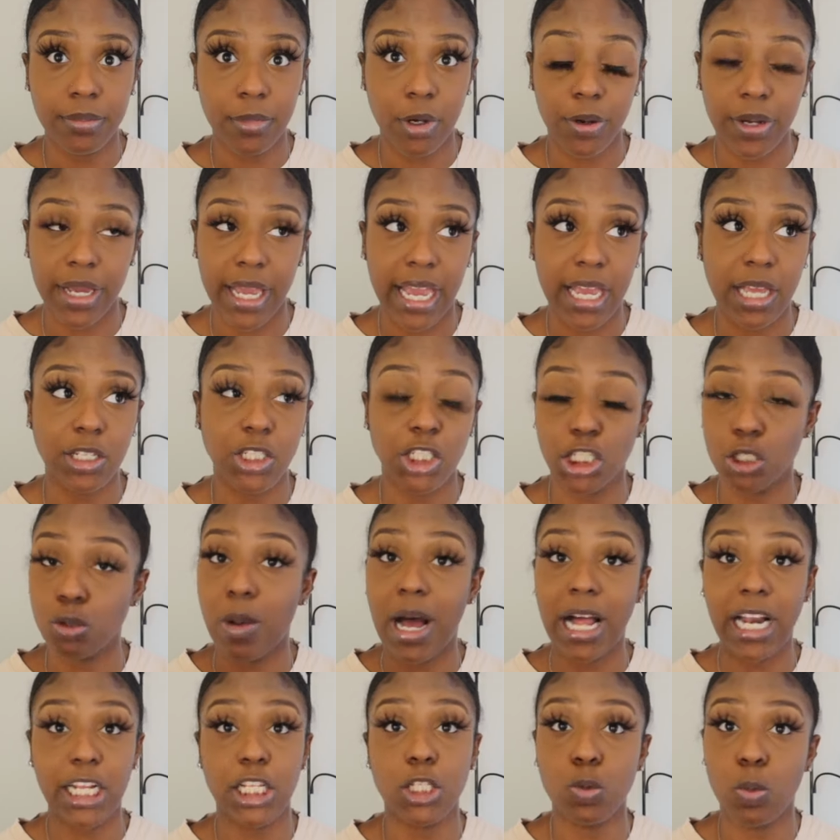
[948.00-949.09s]
Okay, just
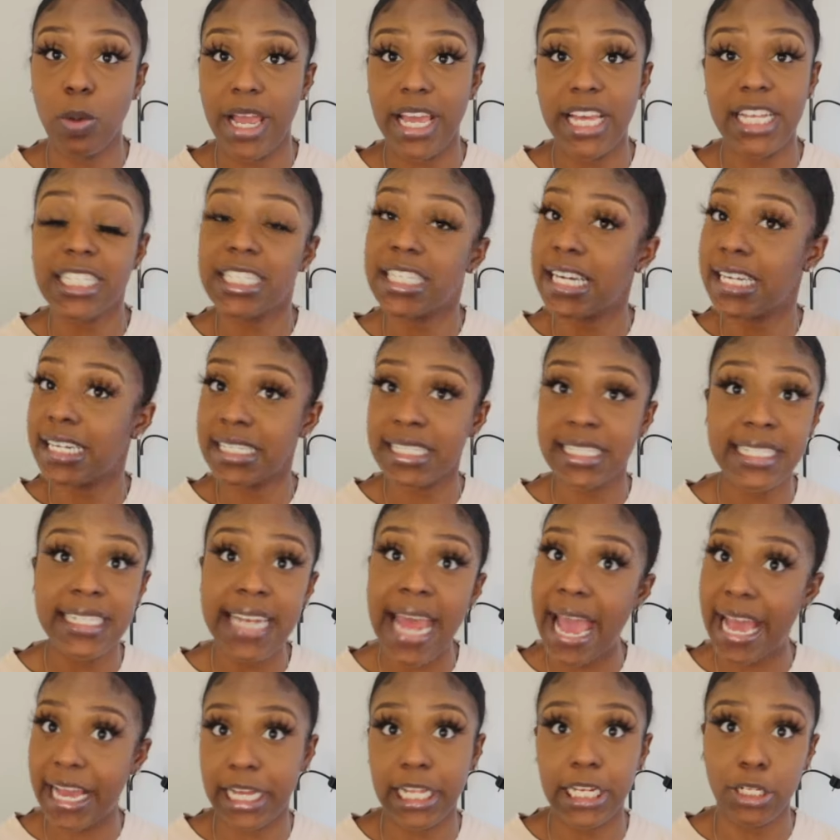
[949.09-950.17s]
while it's wet, it's gonna
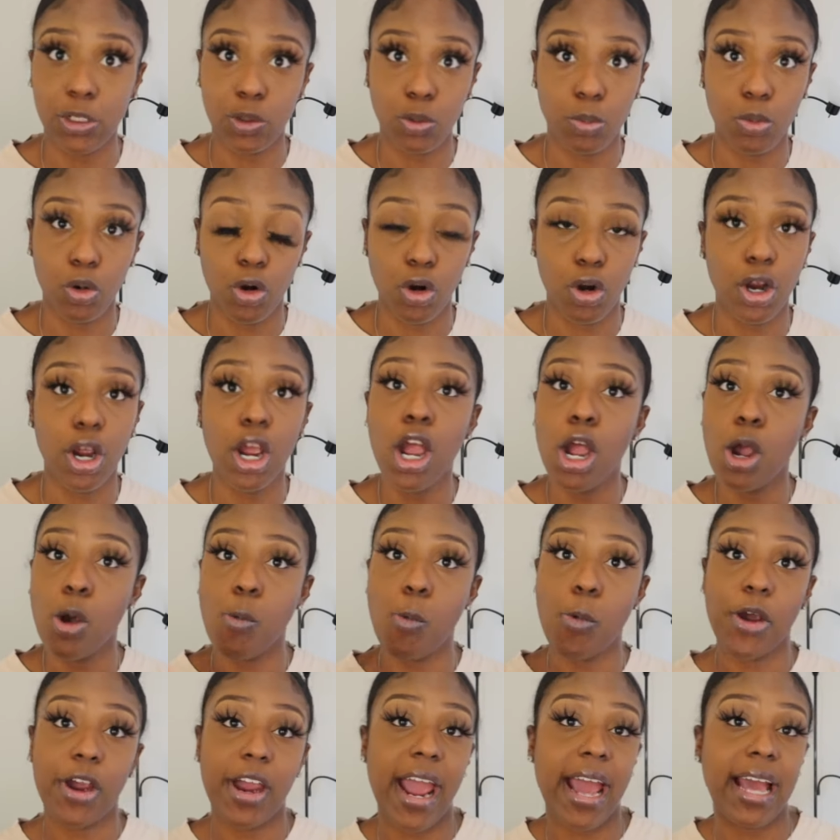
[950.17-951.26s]
snag a little more,
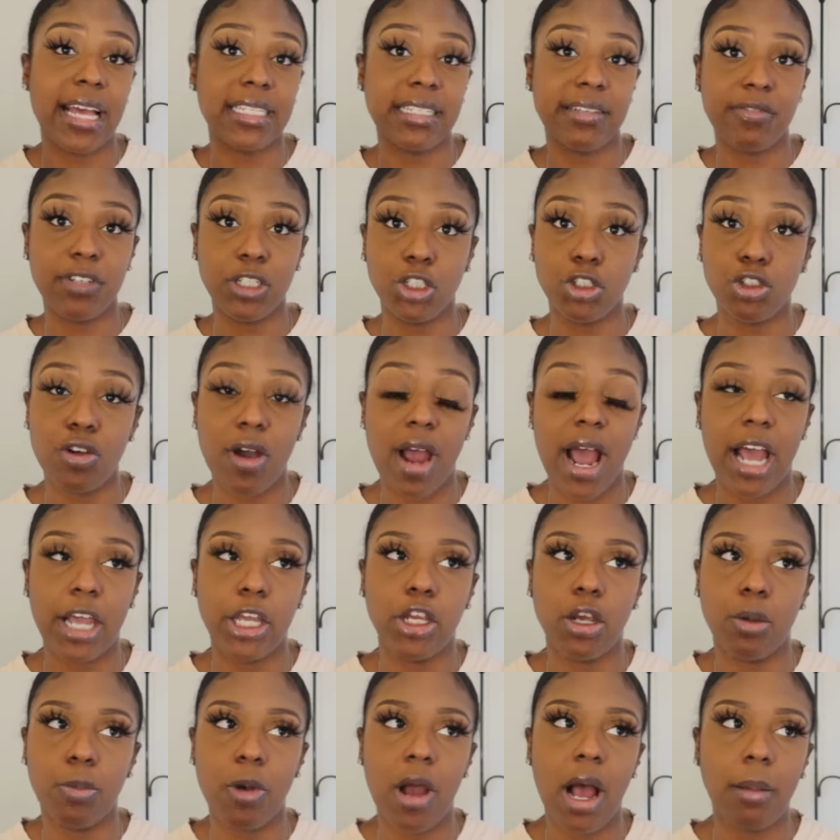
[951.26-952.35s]
whereas if it's dry,
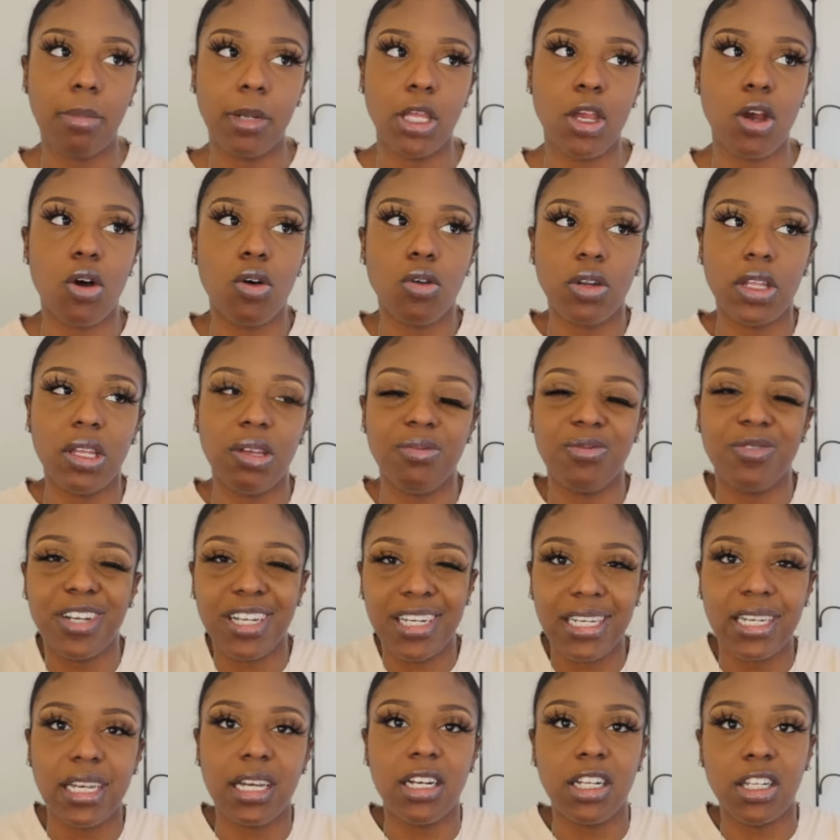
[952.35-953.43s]
you're probably only
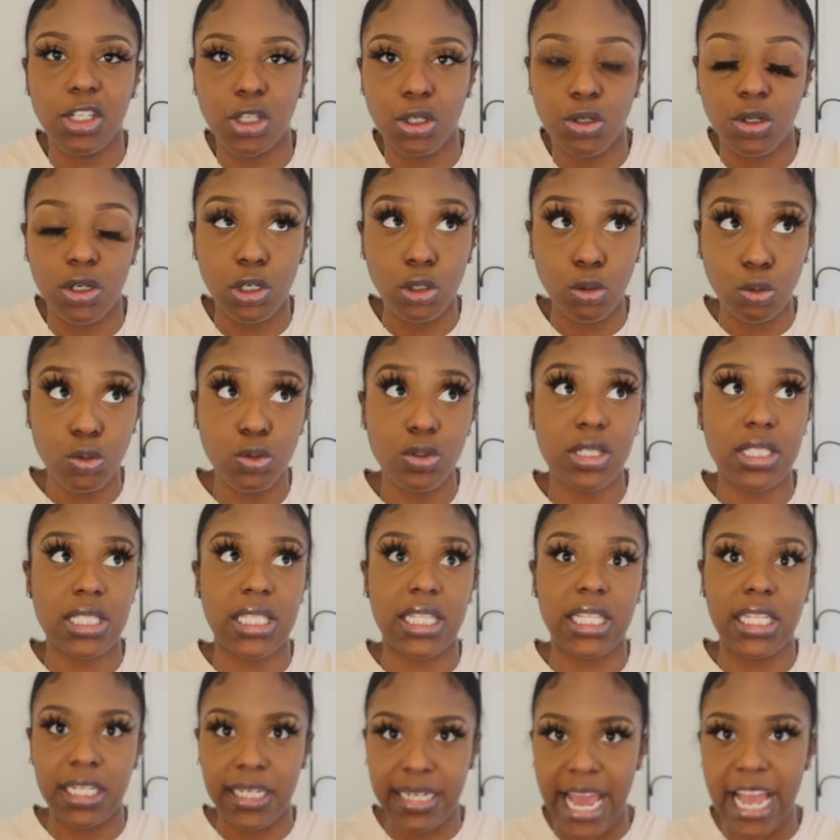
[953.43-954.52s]
really gonna lose
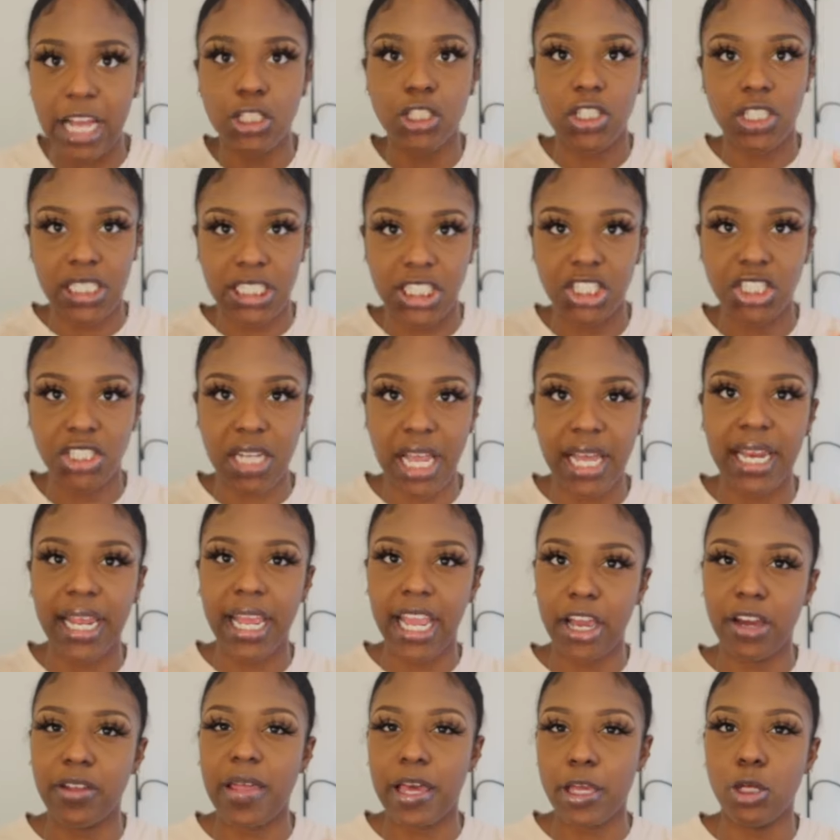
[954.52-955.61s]
the naturally shed
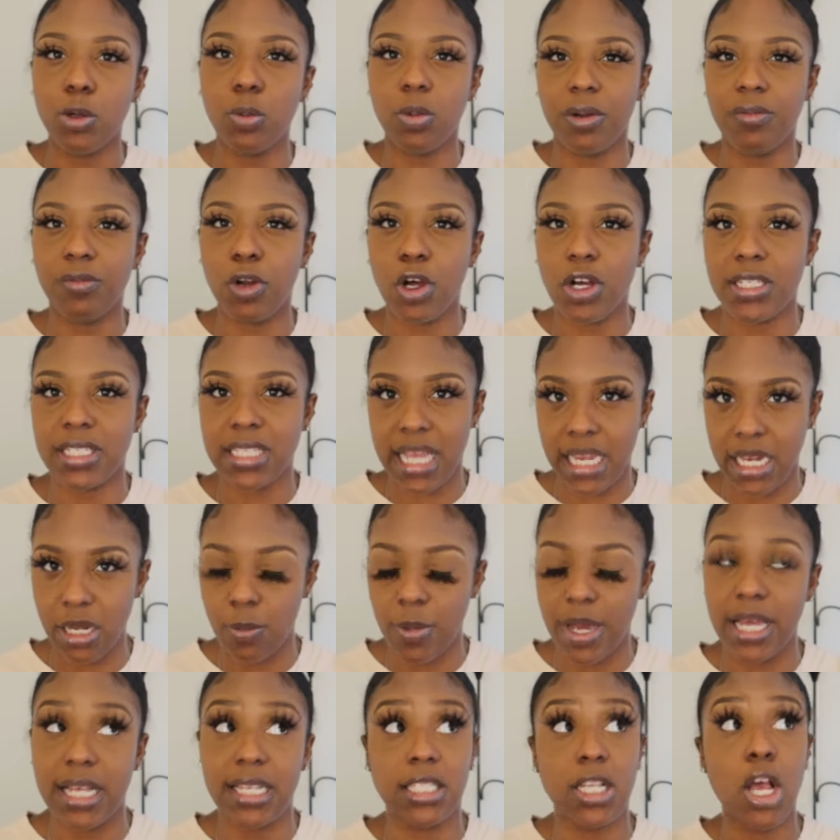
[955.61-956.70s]
hair that you would have lost
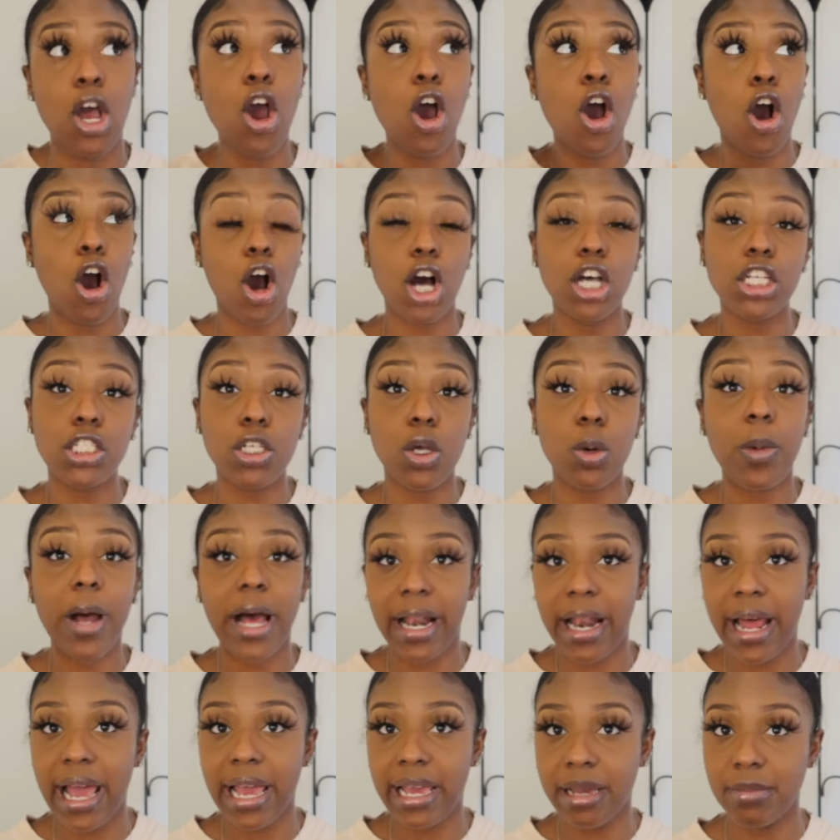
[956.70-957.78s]
anyways. Also,
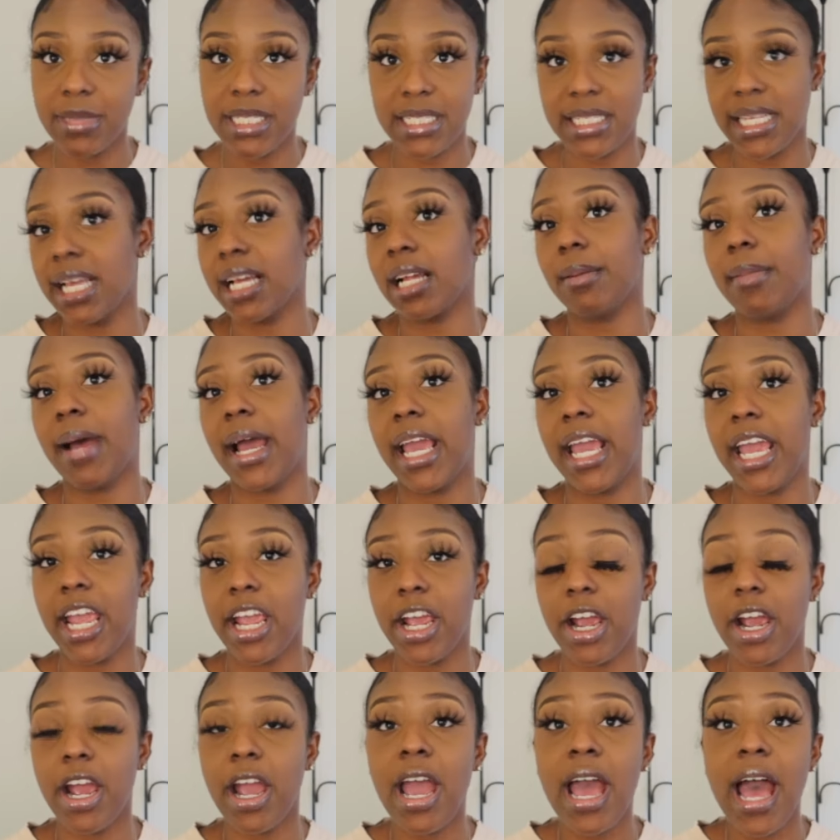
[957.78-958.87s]
while I am detangling my
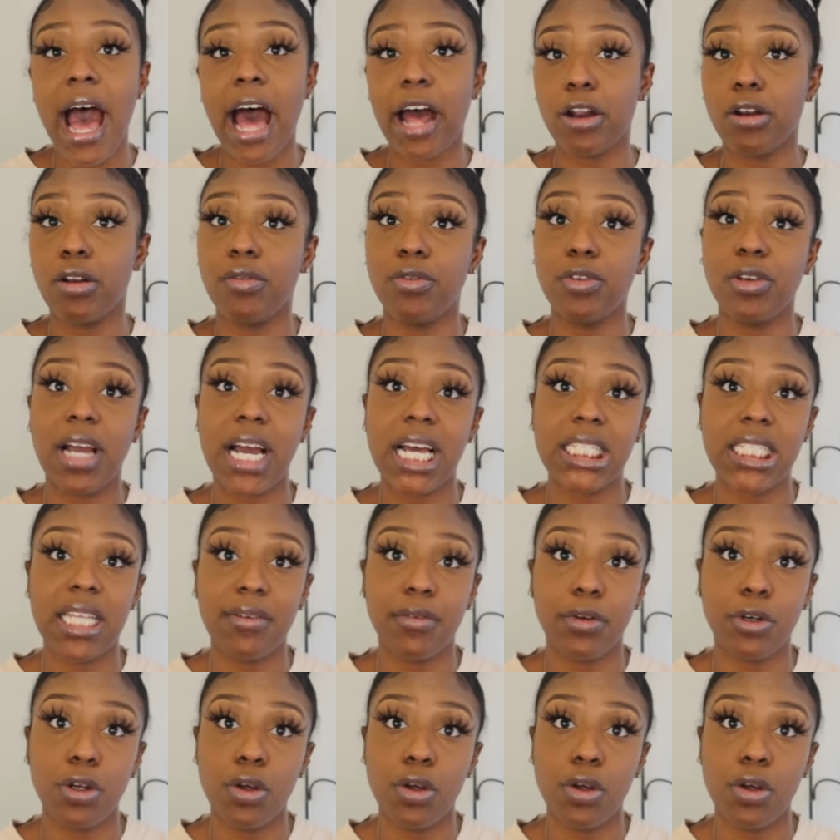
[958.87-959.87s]
hair, I don't know if you guys ever